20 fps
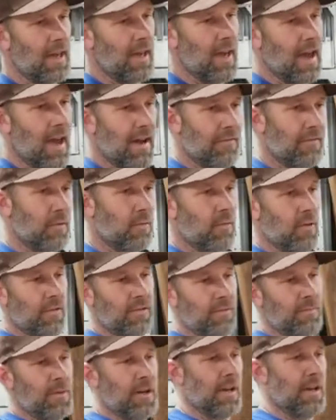afterwards,
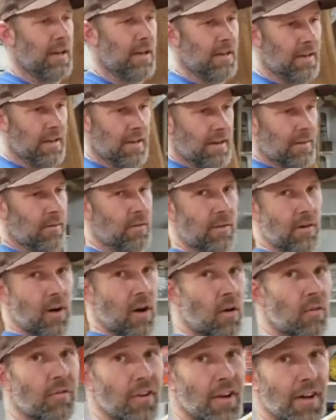but
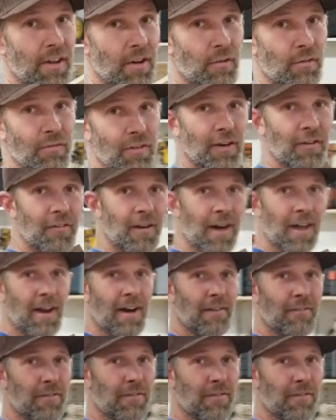hopefully it'll fit right off the